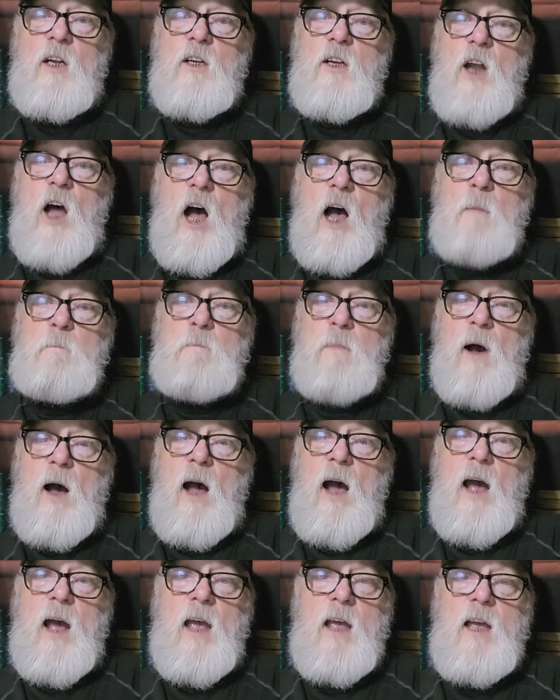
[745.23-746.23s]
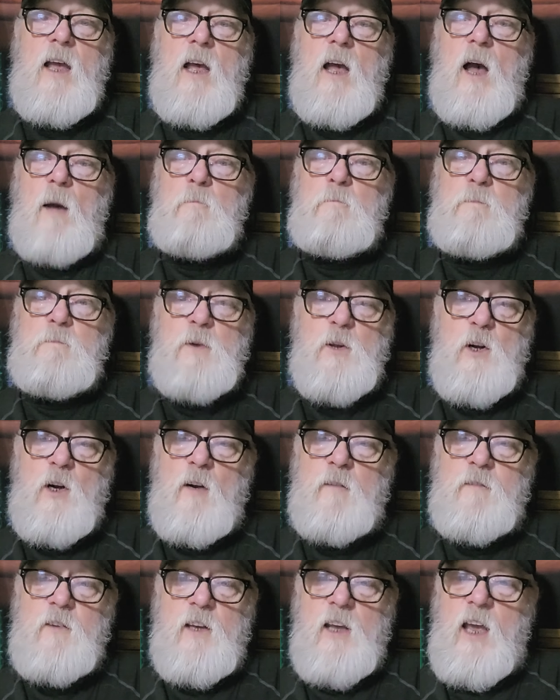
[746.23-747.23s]
not by
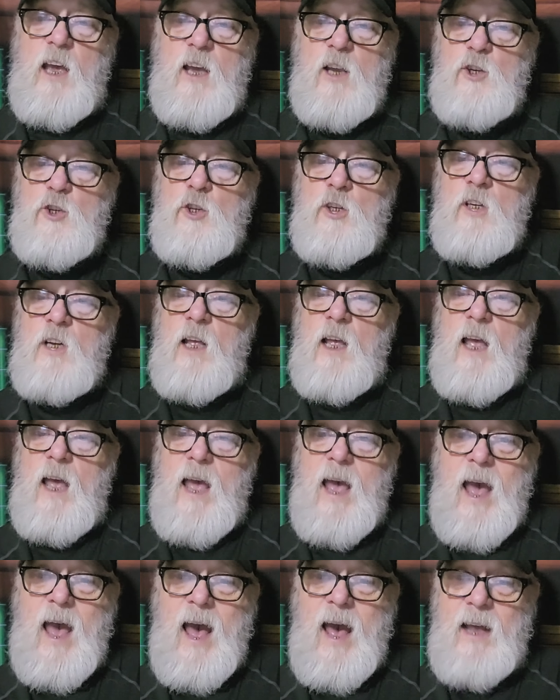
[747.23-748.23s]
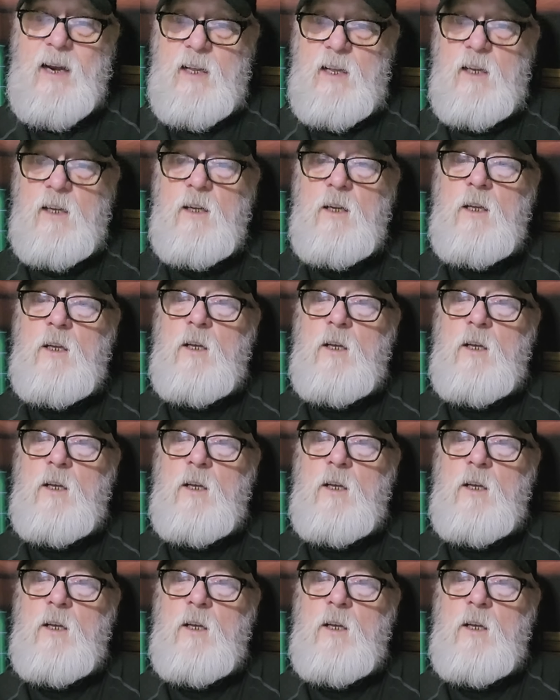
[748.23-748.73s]
purification added